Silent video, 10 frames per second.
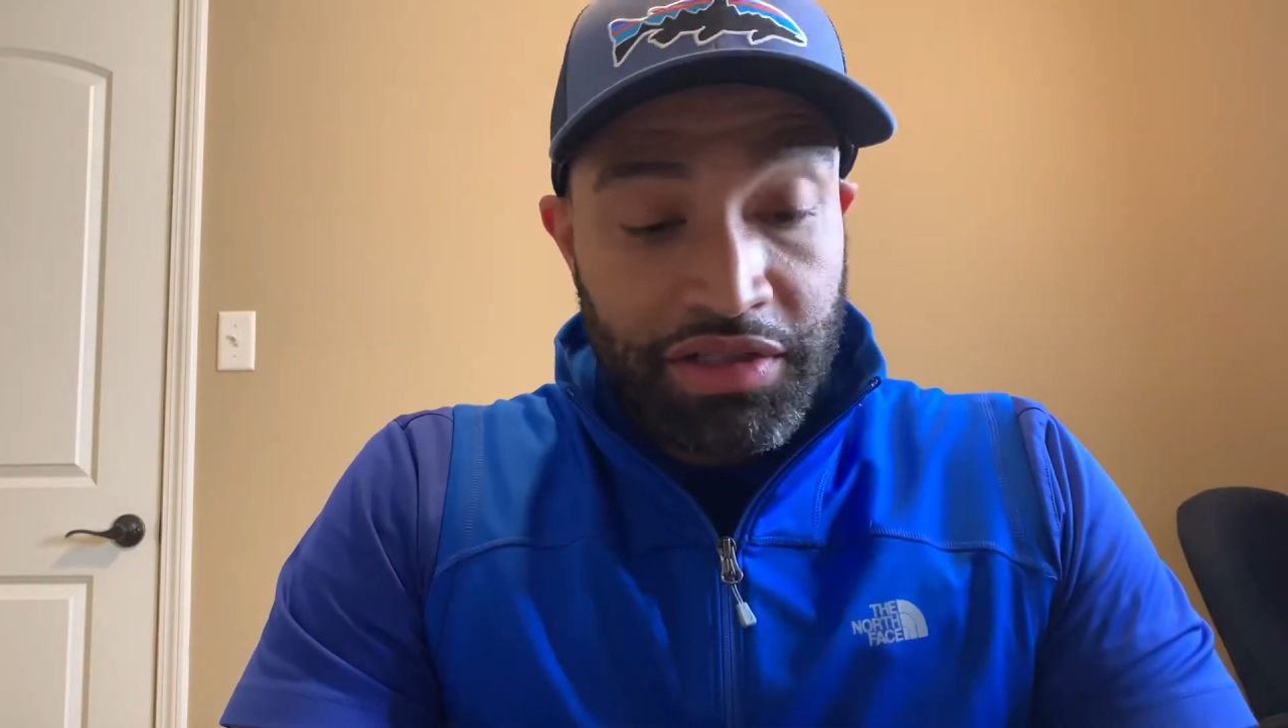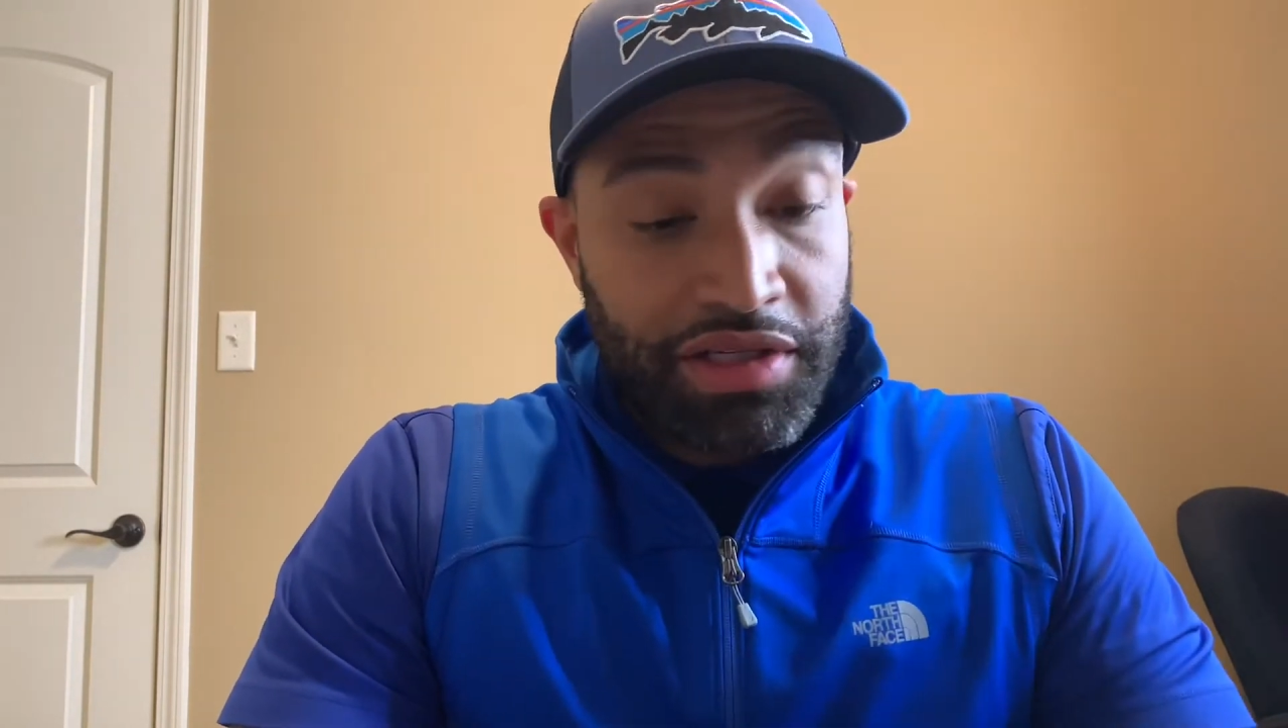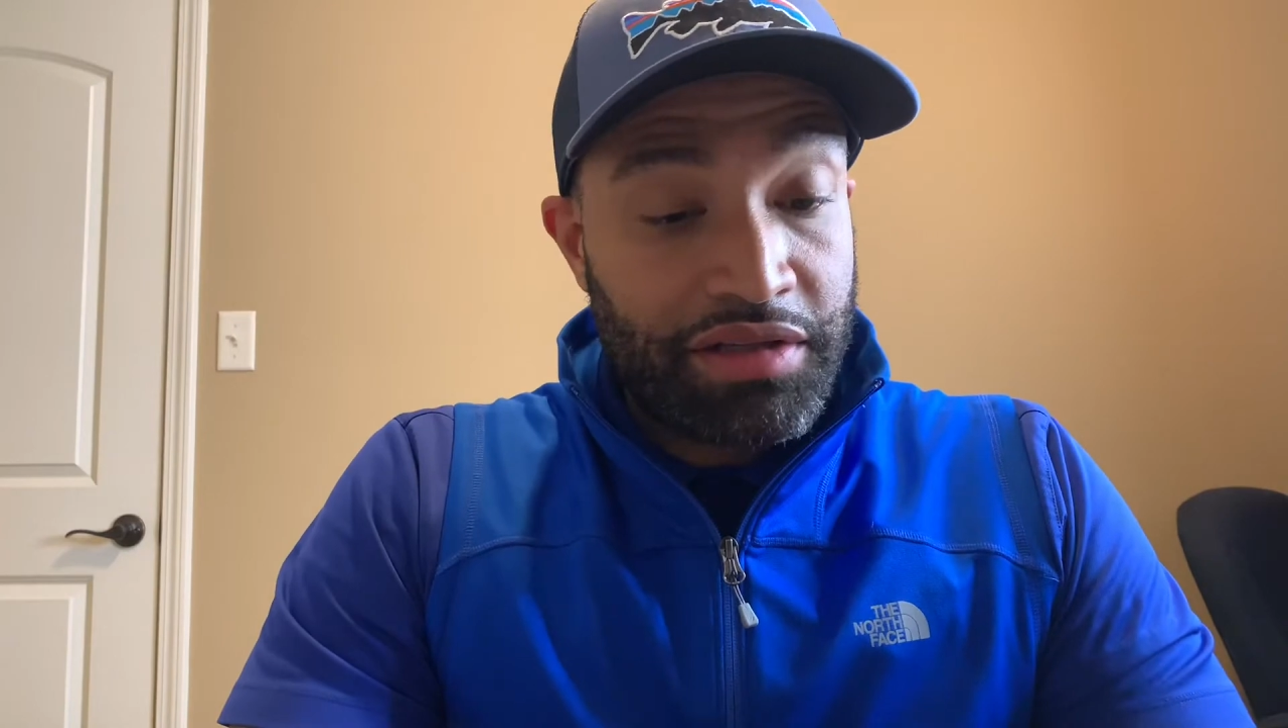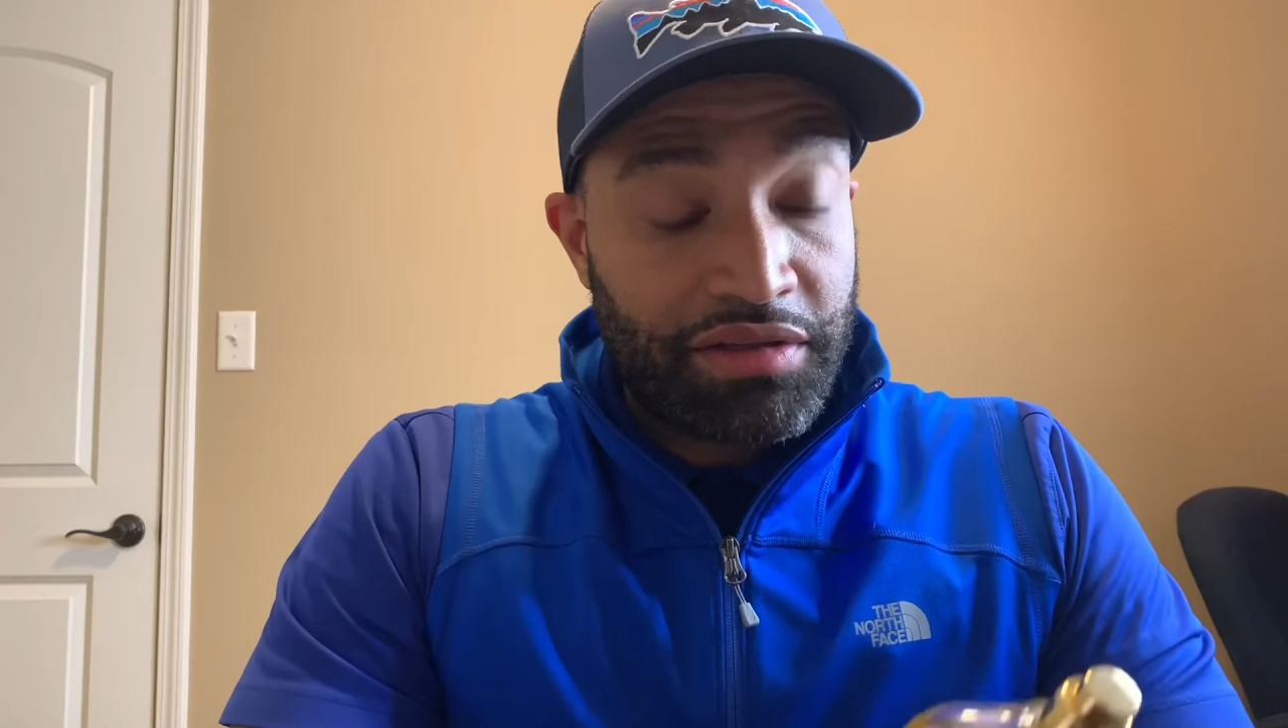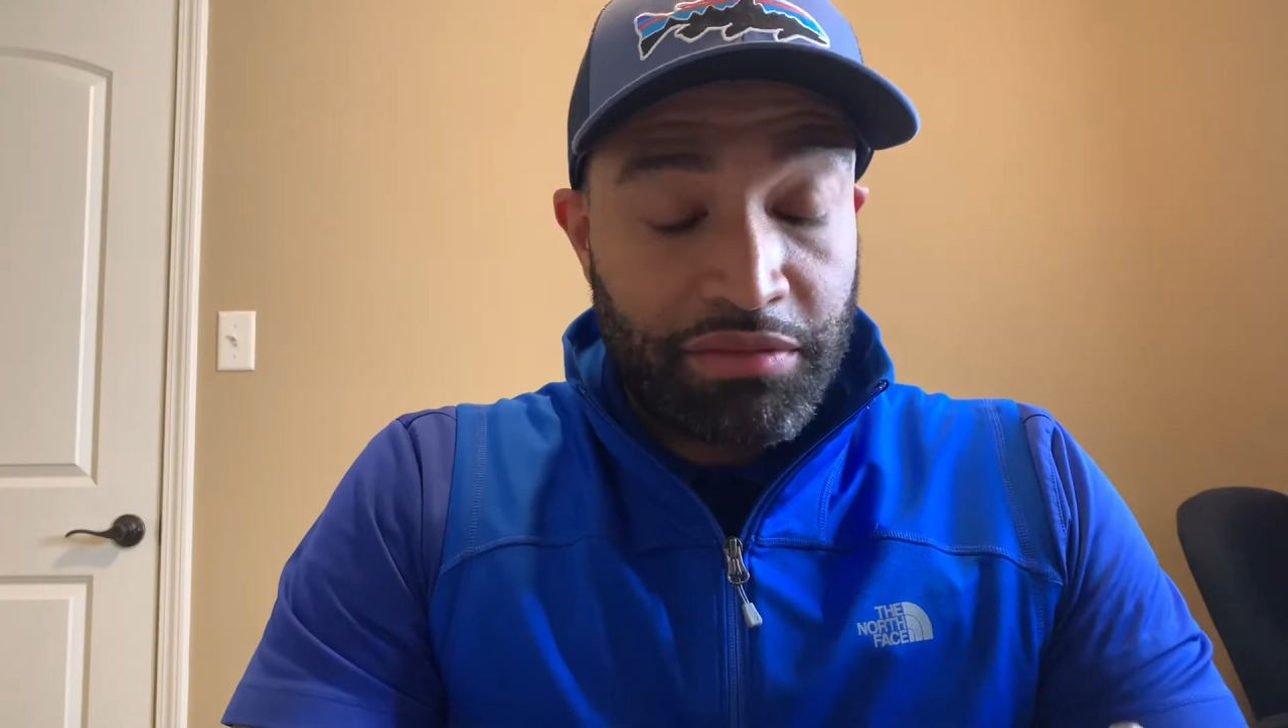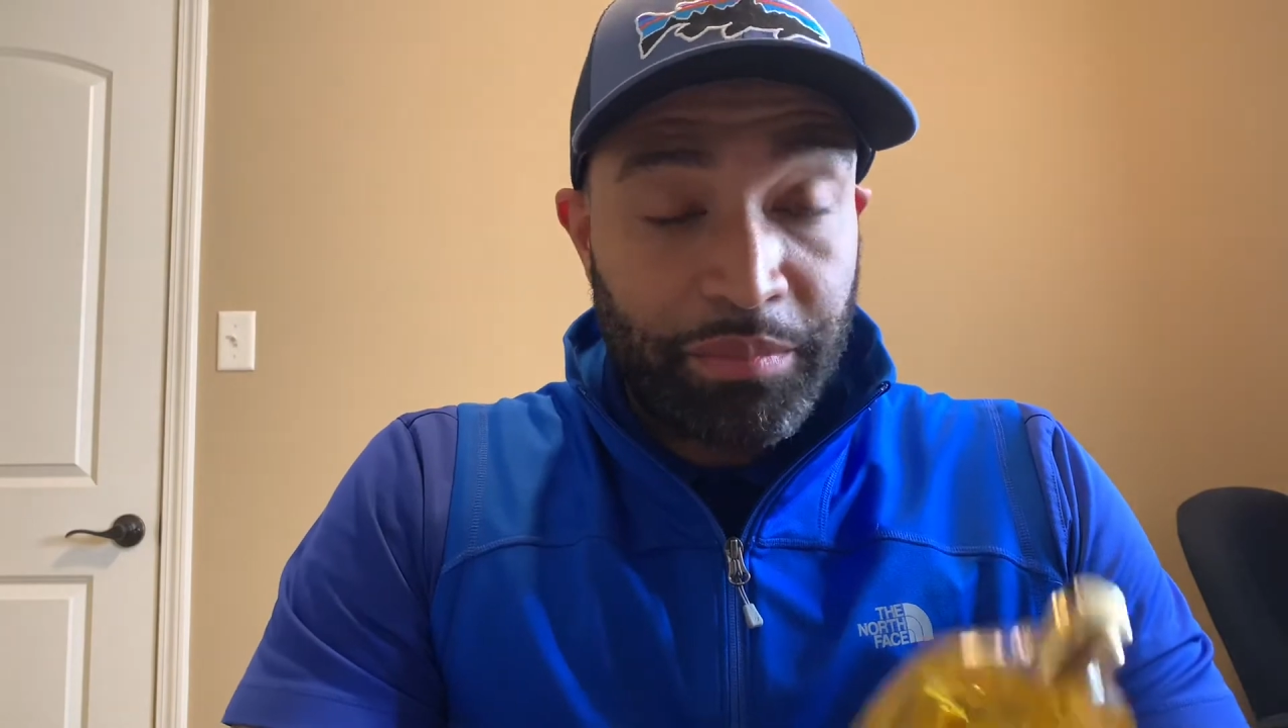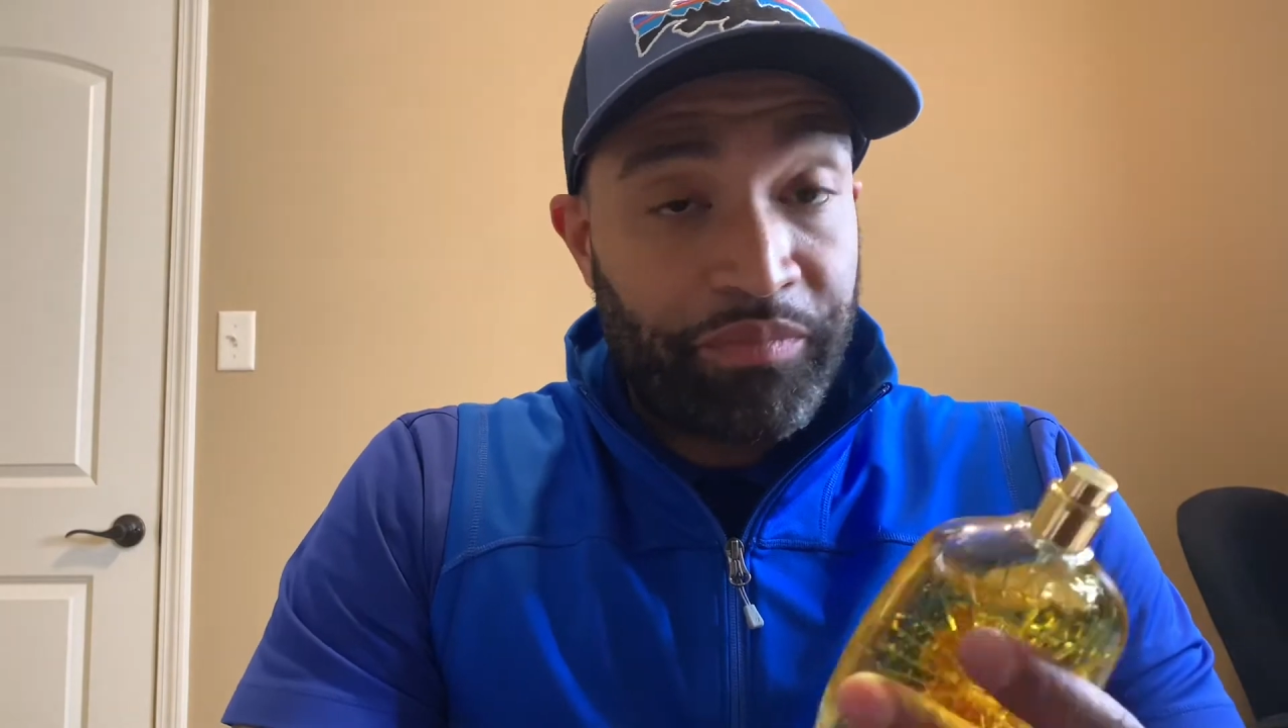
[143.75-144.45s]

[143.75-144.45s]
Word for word: this,